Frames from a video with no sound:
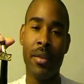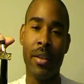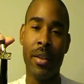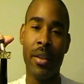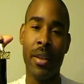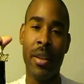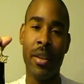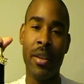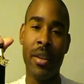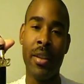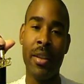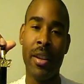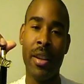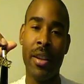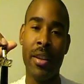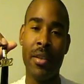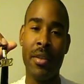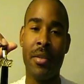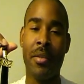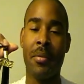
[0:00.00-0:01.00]
In 18
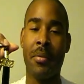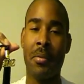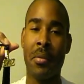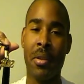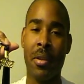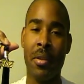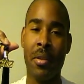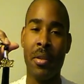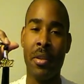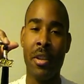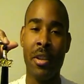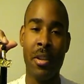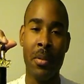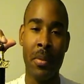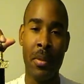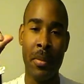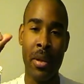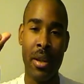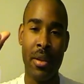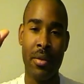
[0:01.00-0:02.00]
days, we're going to
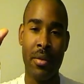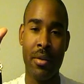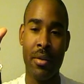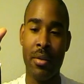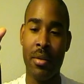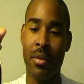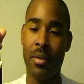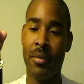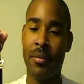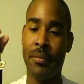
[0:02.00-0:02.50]
be masters.